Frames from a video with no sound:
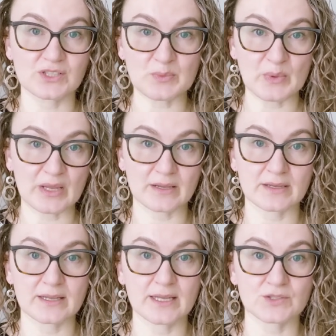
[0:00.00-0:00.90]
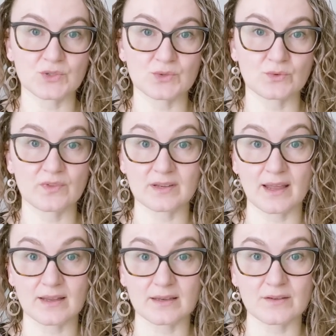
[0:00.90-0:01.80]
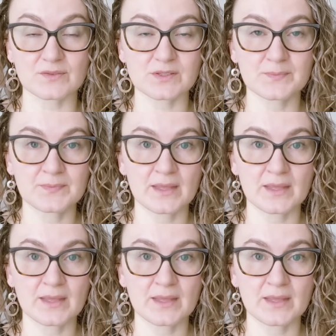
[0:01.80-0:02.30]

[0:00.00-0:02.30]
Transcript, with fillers: dipping into the negatives,